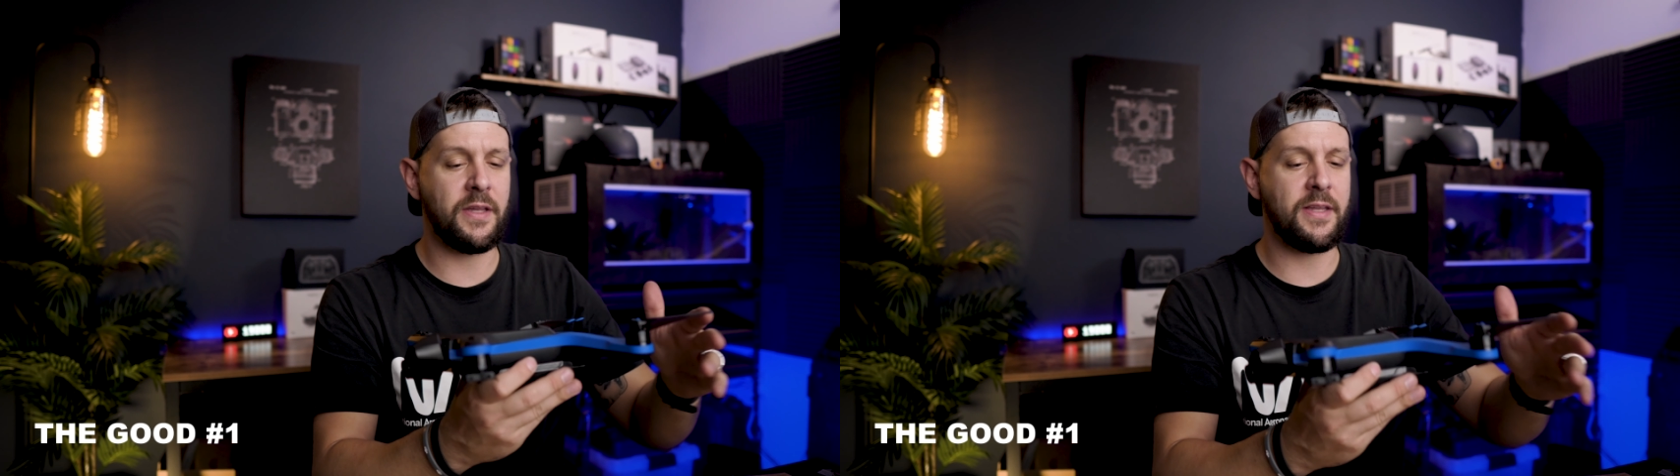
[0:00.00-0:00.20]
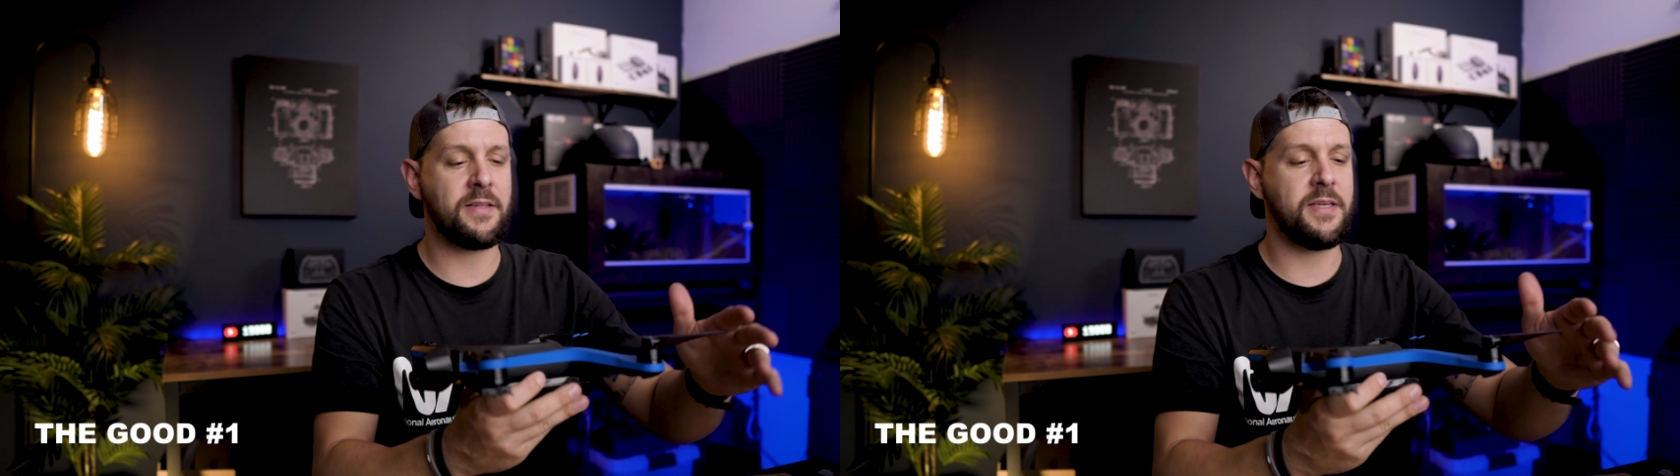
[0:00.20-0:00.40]

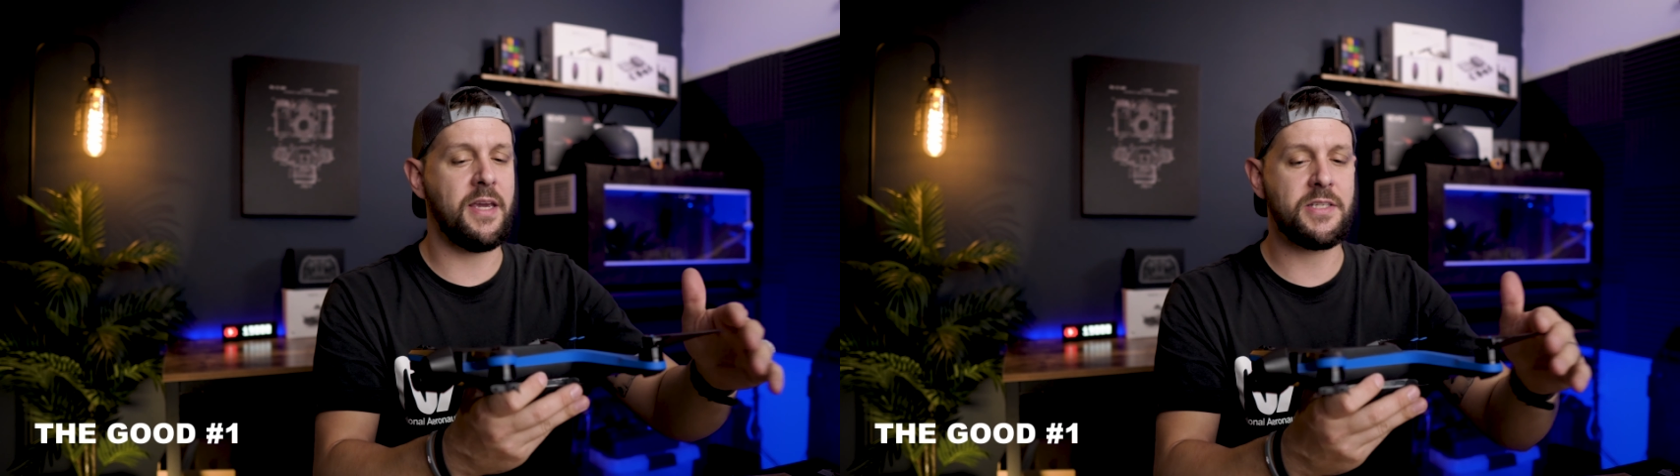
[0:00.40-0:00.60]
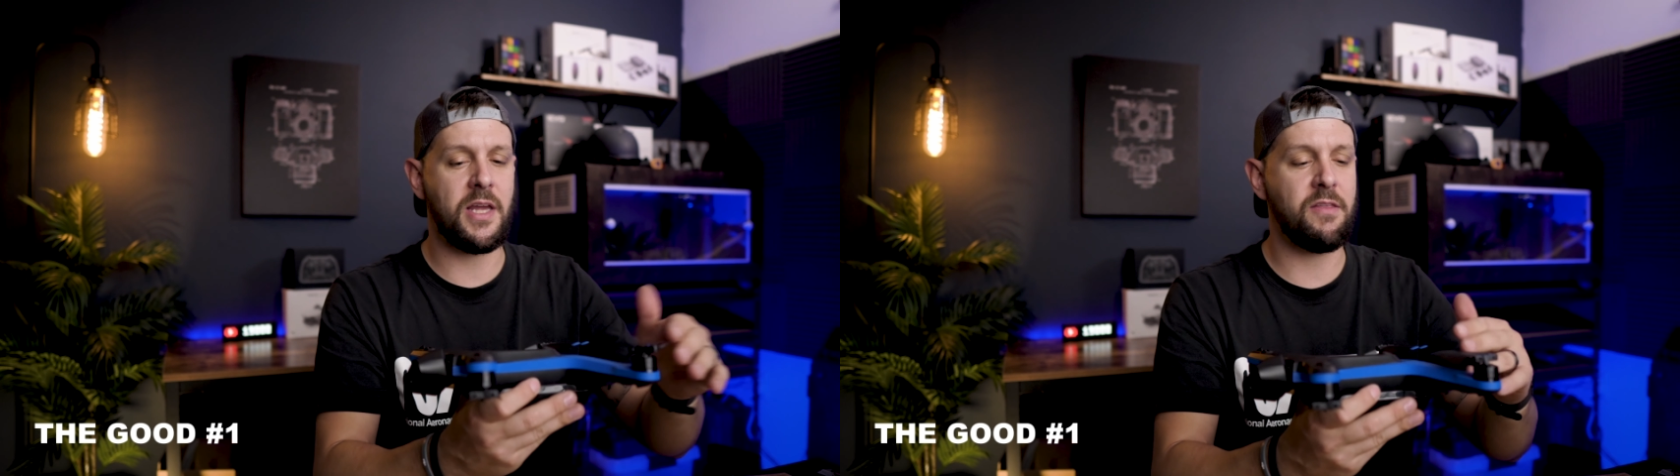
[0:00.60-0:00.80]
that that
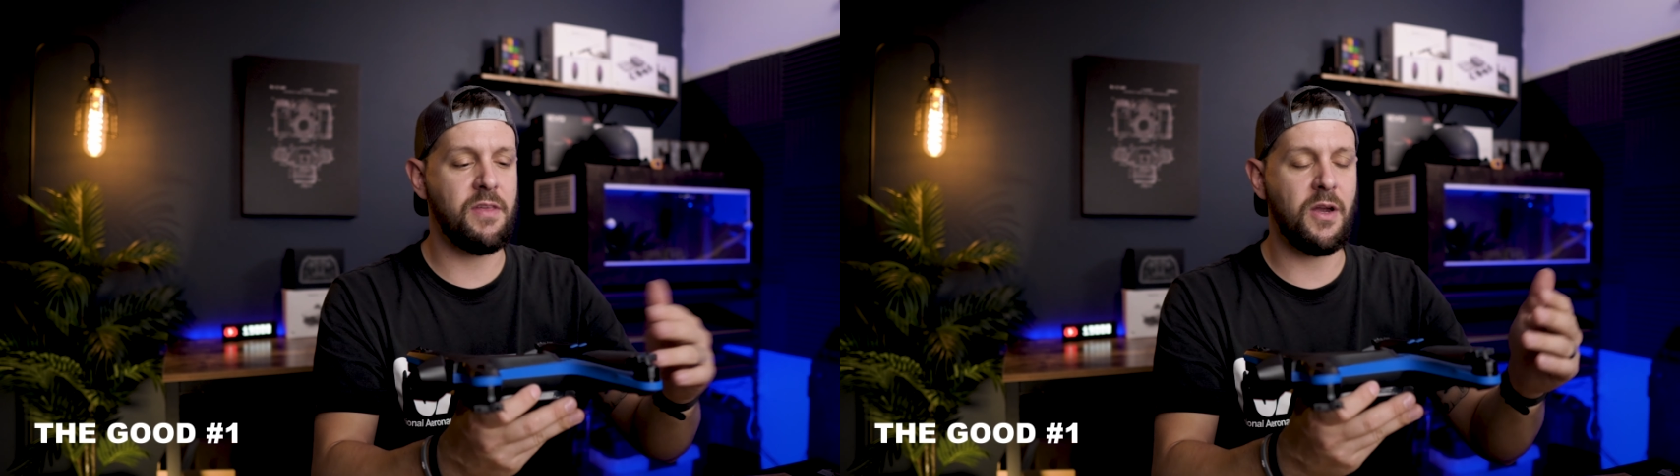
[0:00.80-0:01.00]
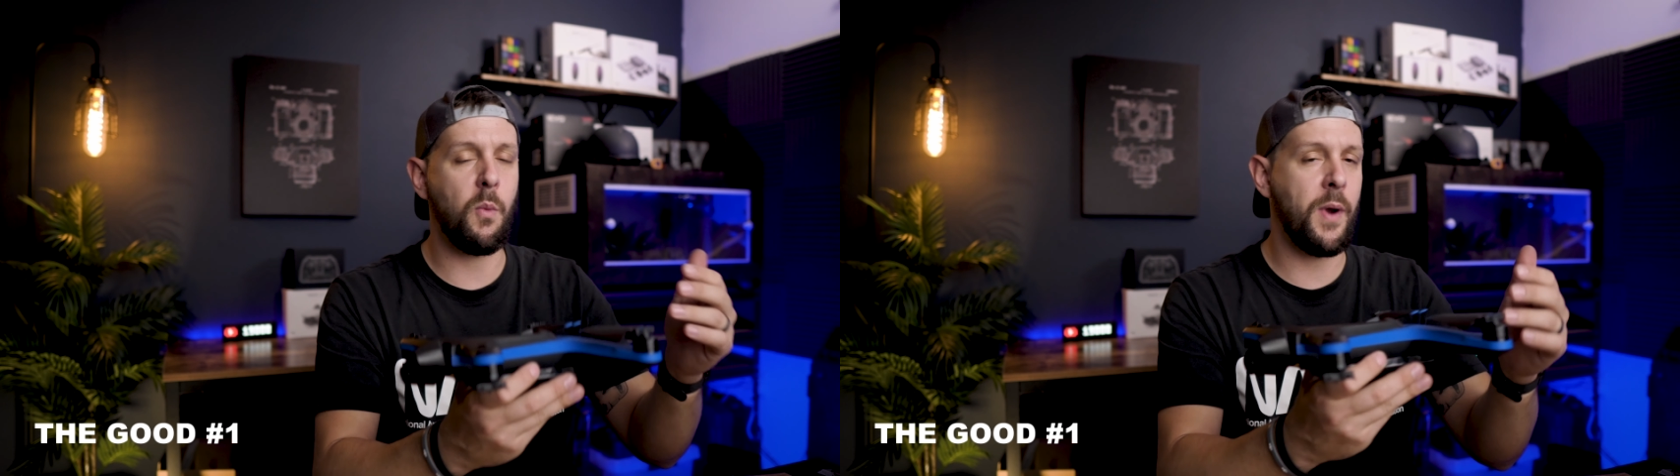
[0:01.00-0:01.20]
takes
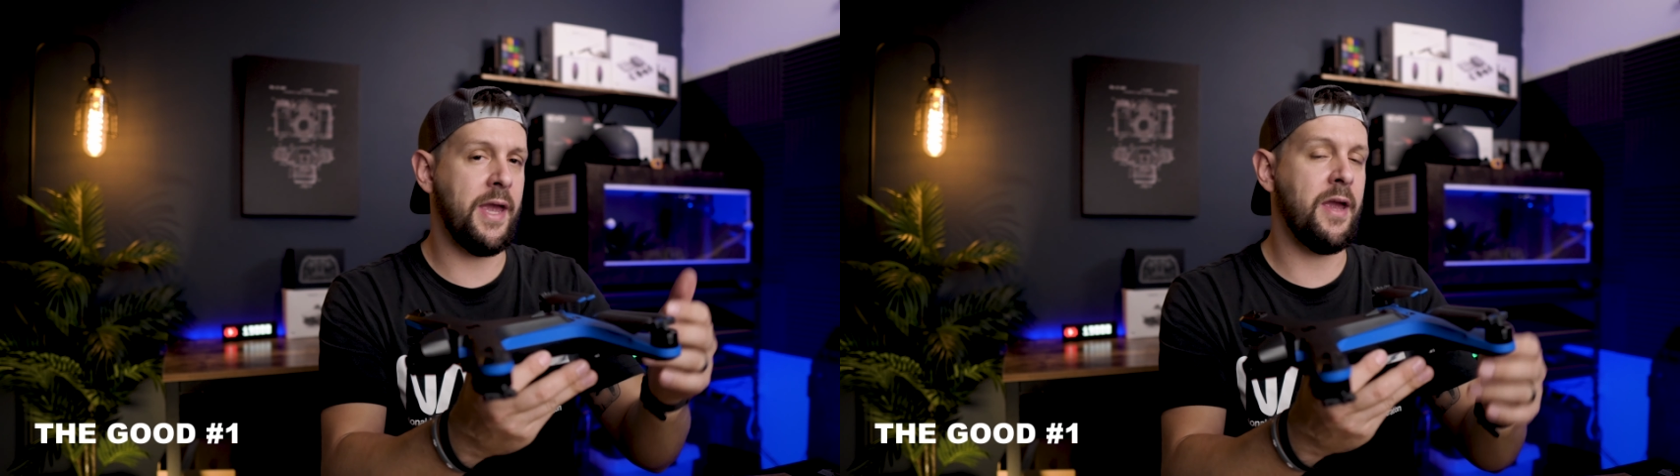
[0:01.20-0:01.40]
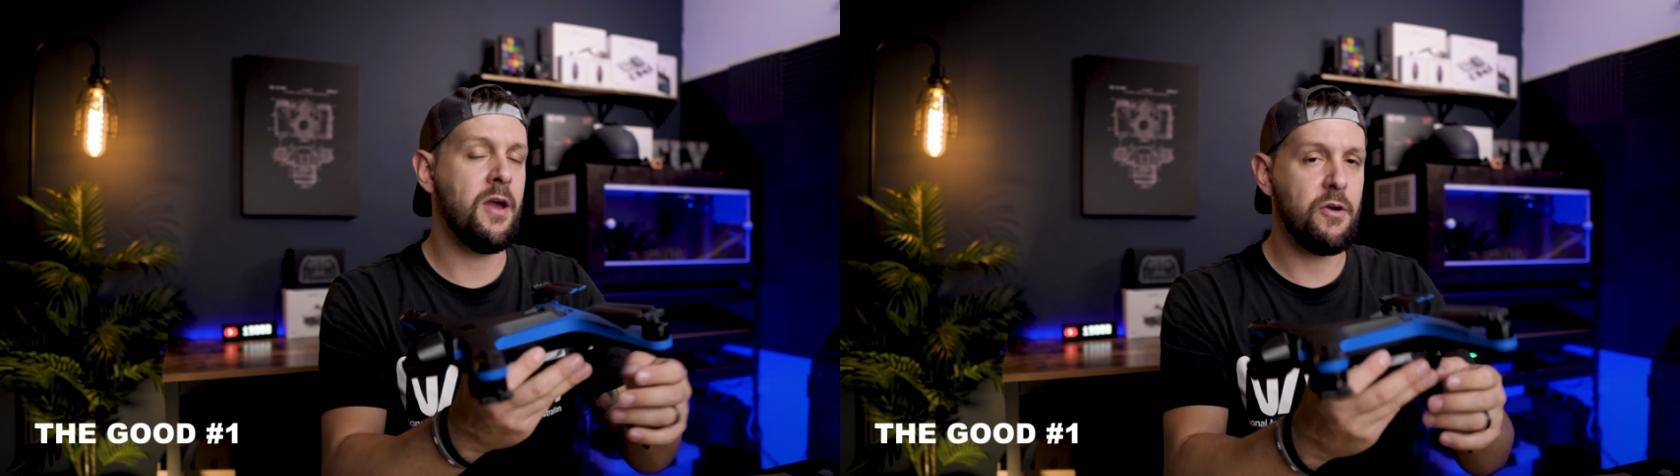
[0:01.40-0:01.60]
anything
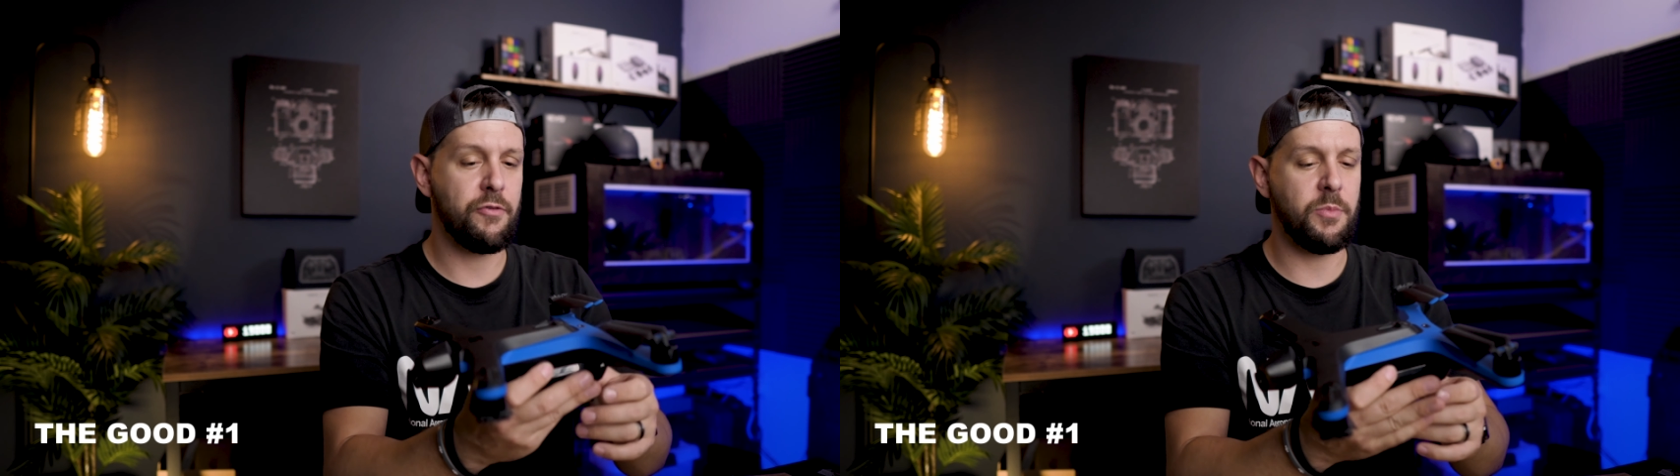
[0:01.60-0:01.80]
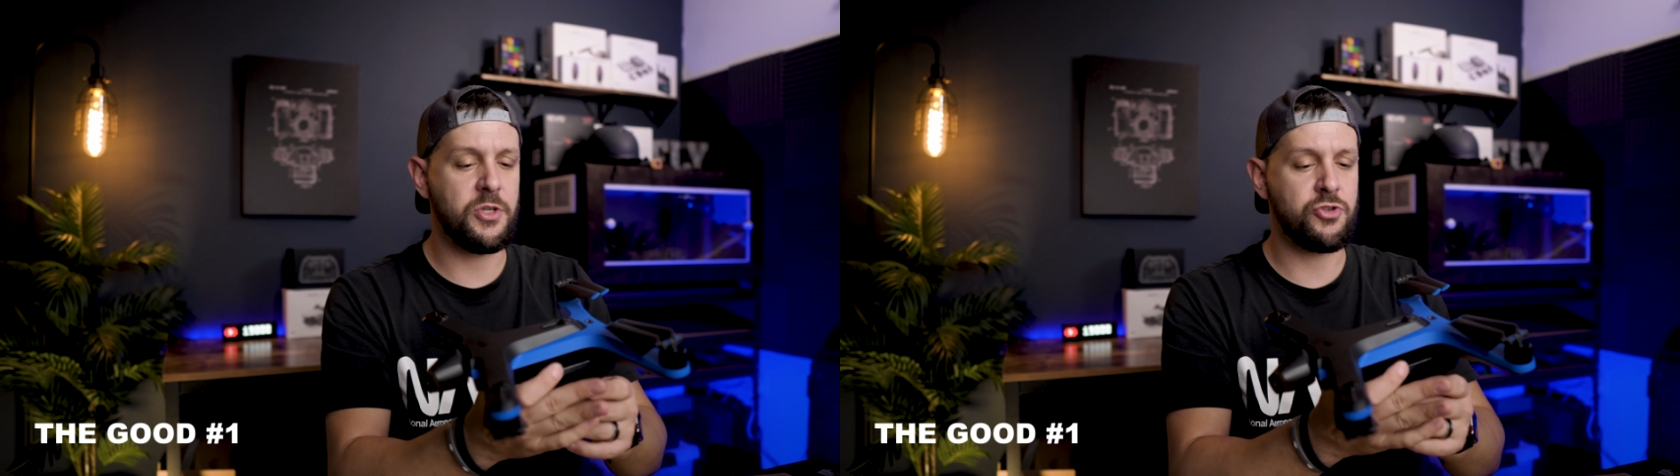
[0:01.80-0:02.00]
away
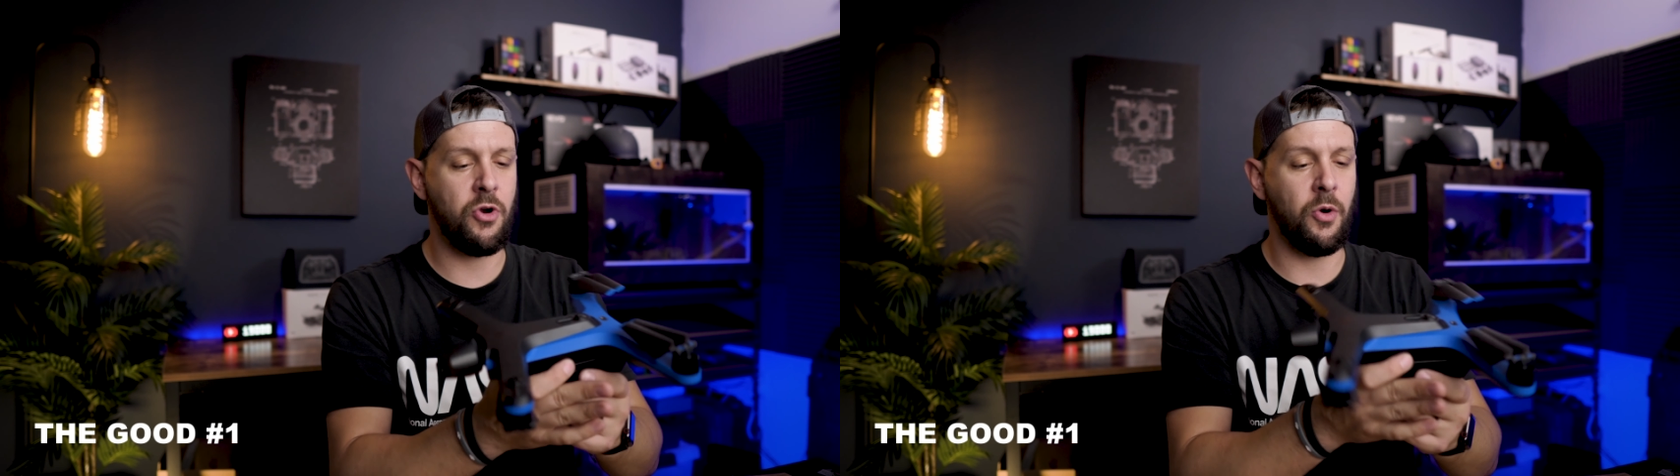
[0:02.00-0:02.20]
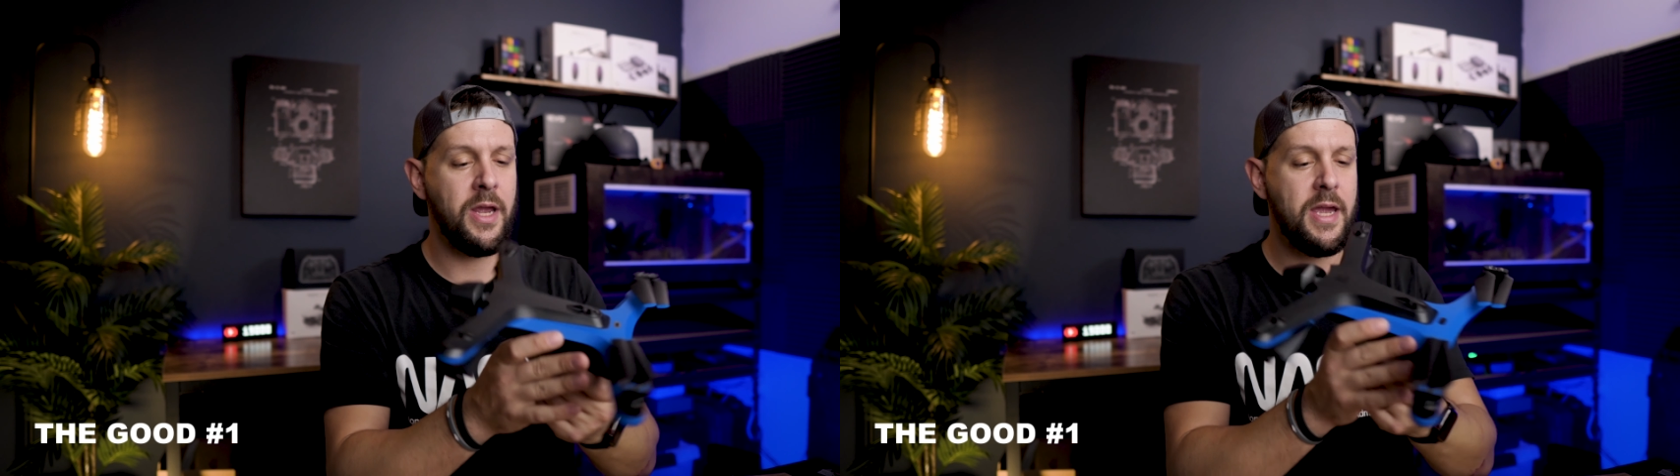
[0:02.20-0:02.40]
from this
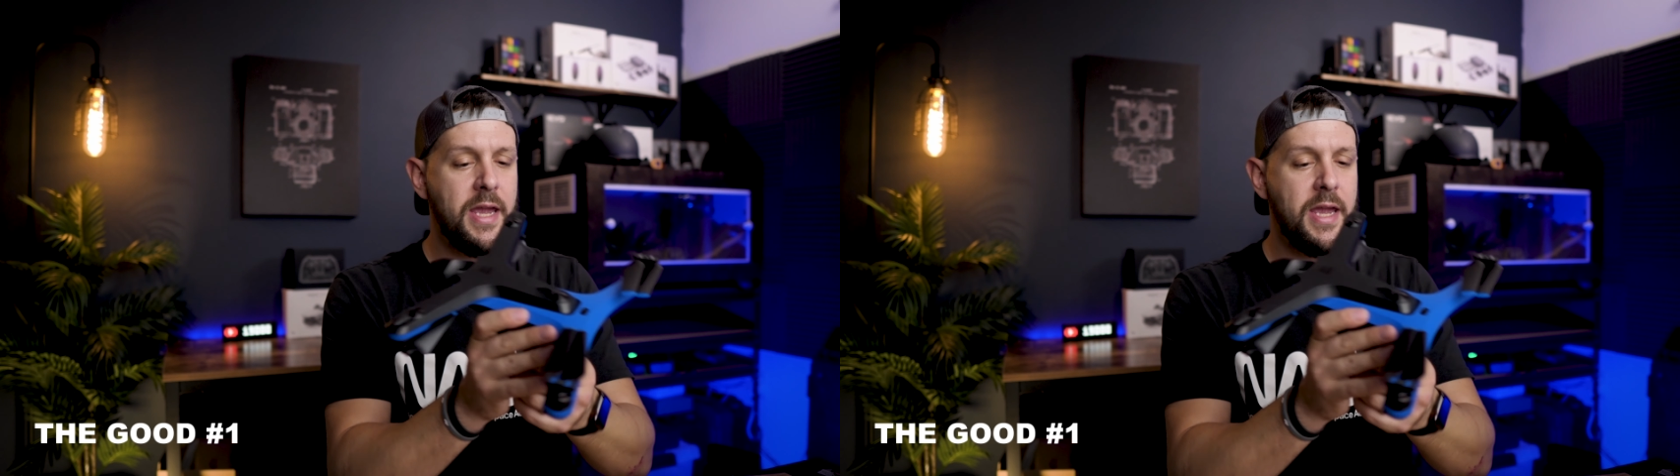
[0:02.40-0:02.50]
drone.